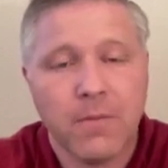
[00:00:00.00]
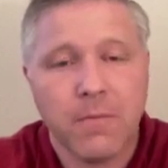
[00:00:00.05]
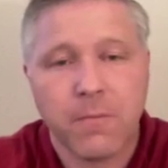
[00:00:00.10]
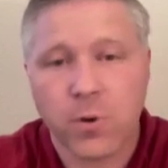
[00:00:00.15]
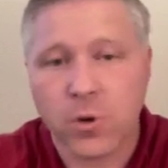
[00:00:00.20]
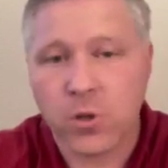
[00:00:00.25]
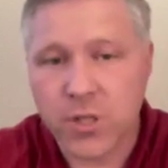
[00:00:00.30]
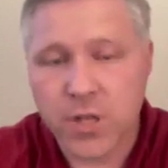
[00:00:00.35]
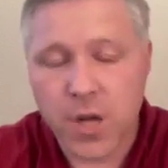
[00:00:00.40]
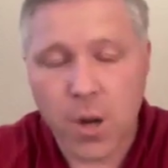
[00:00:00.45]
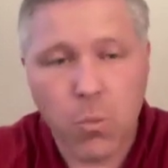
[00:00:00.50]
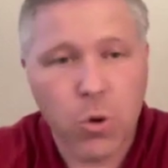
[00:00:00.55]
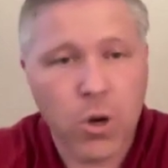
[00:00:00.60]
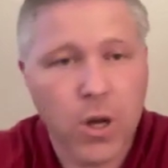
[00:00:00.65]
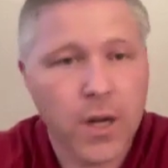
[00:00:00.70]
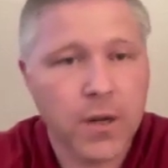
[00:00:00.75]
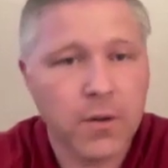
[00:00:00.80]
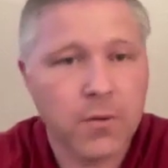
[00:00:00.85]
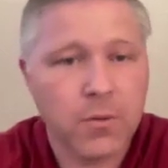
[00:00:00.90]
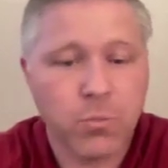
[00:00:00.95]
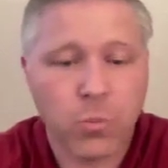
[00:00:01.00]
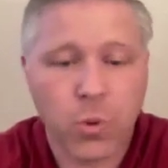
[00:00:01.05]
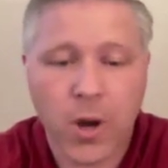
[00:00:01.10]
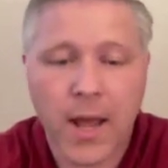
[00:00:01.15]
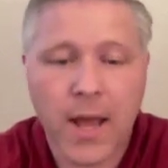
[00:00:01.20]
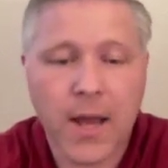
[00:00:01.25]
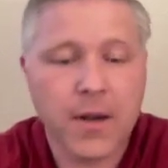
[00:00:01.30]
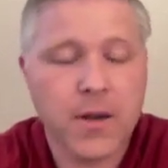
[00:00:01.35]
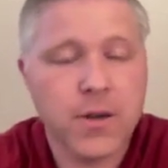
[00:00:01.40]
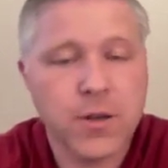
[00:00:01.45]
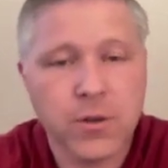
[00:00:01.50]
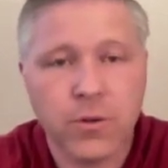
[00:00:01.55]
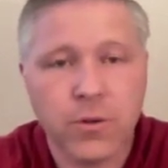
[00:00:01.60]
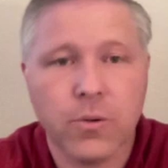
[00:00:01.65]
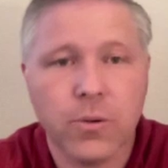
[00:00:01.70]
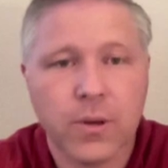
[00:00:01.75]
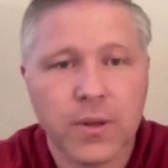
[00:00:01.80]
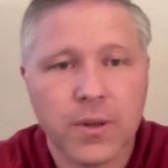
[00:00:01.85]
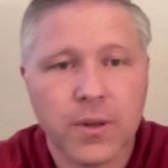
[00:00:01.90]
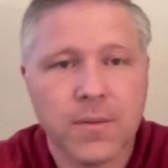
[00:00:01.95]
for someone brand
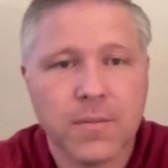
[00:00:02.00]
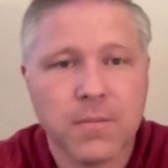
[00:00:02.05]
new